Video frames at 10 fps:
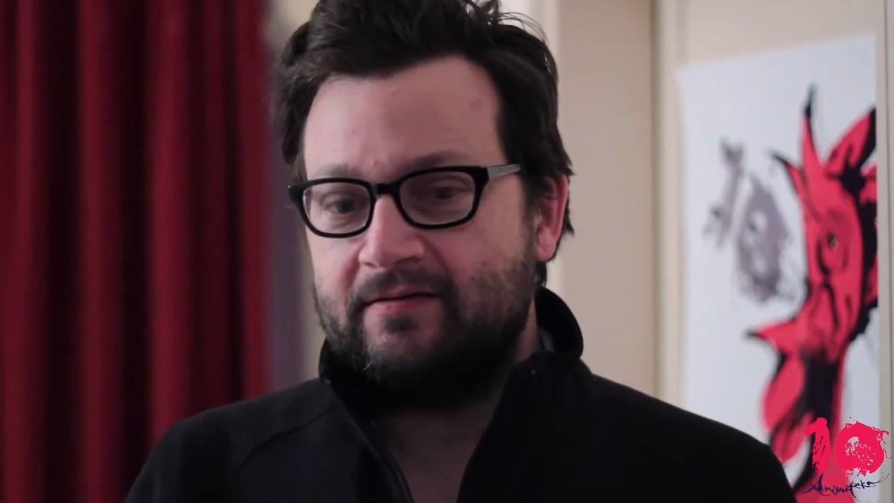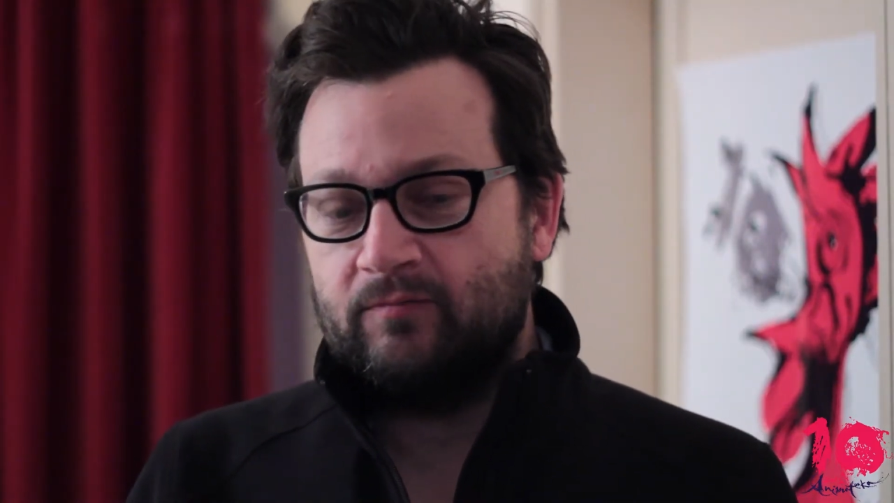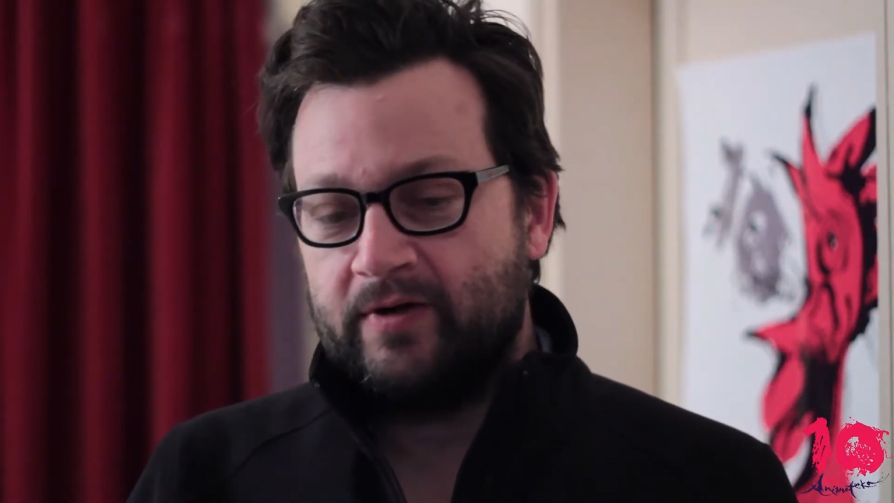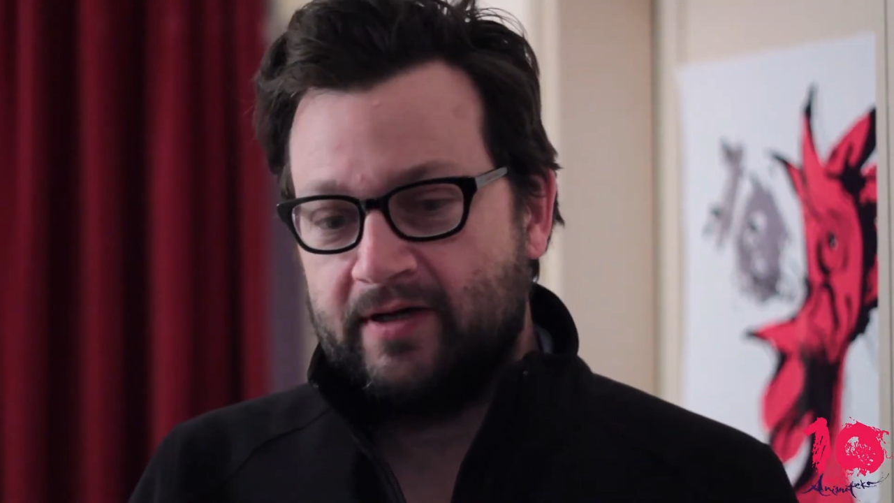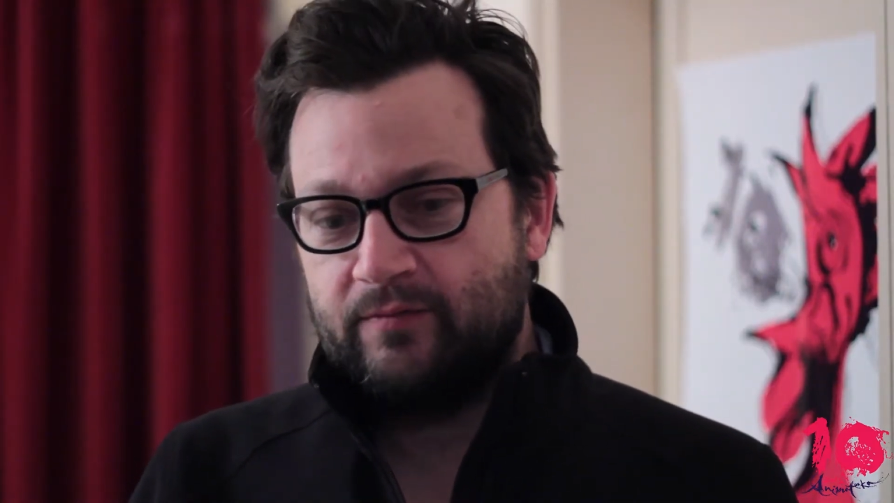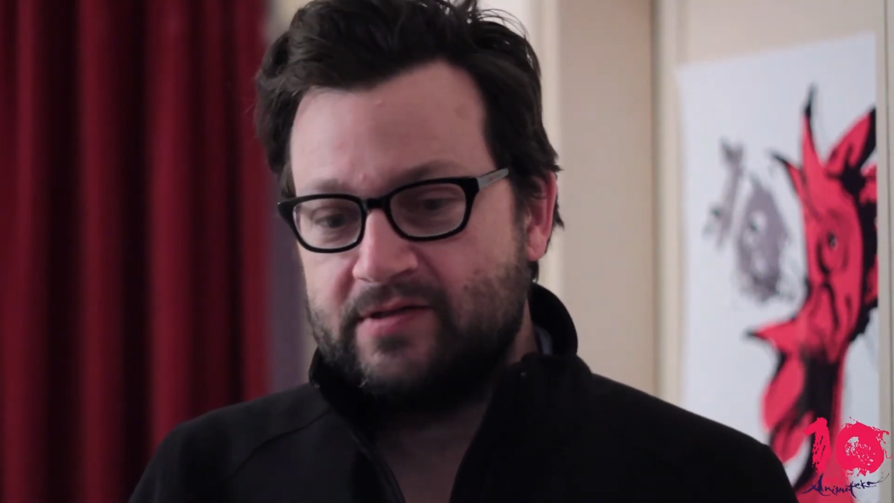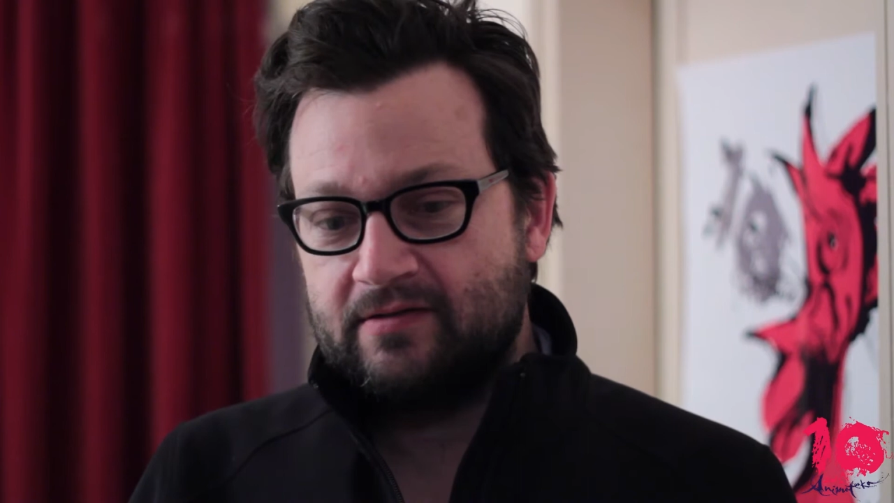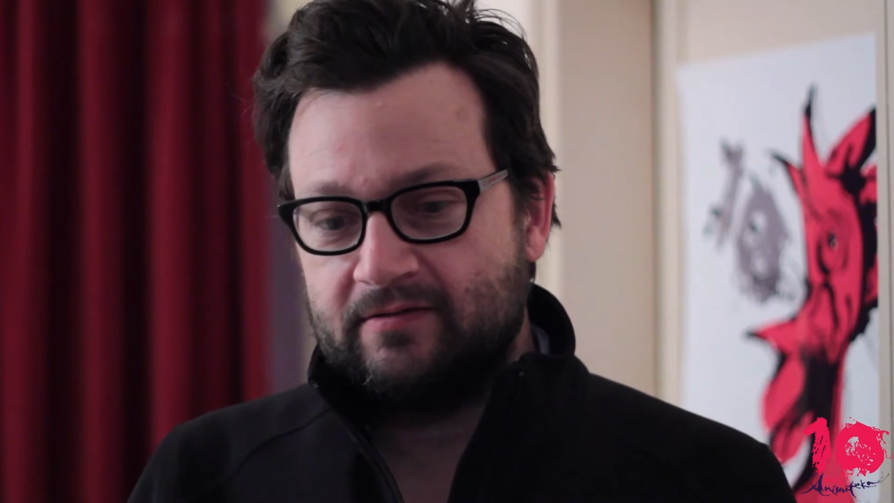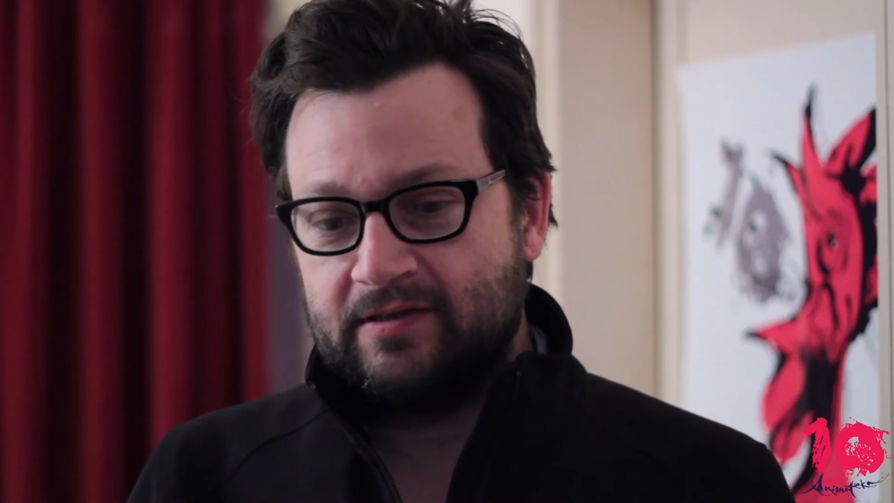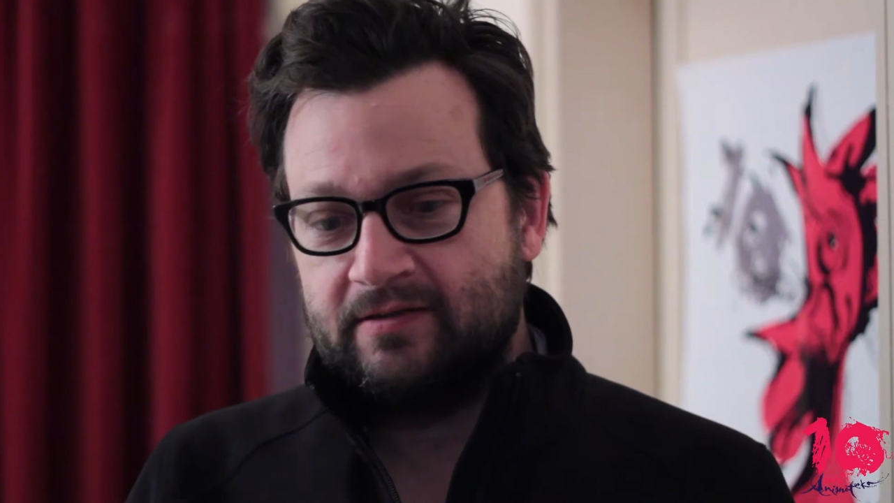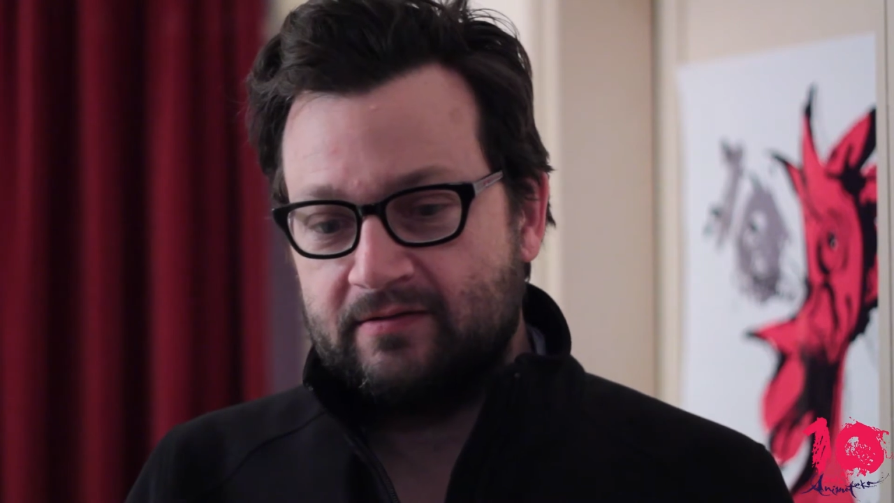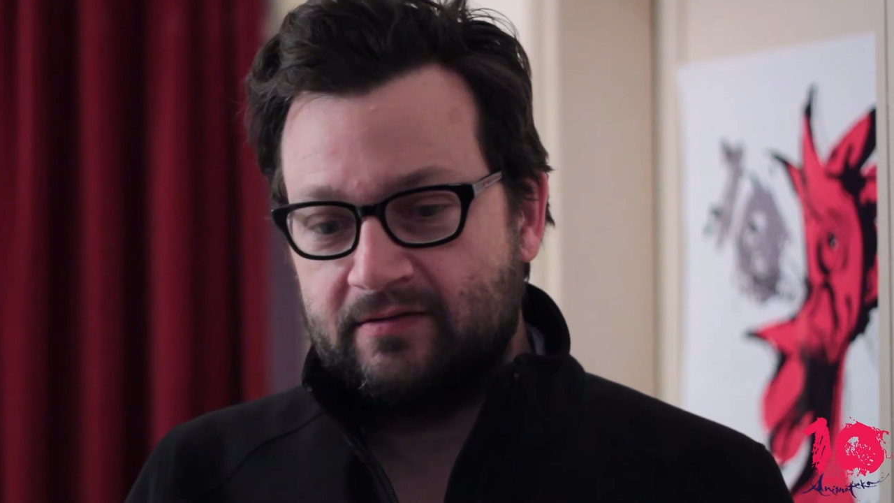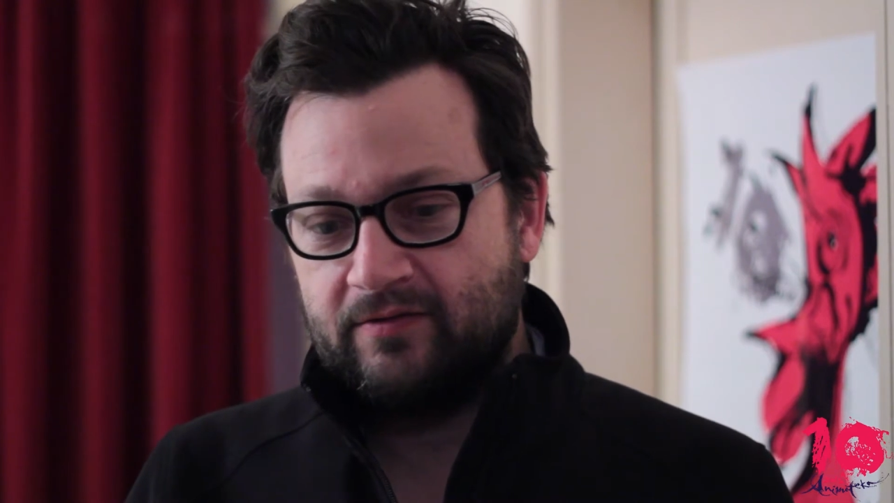when I was in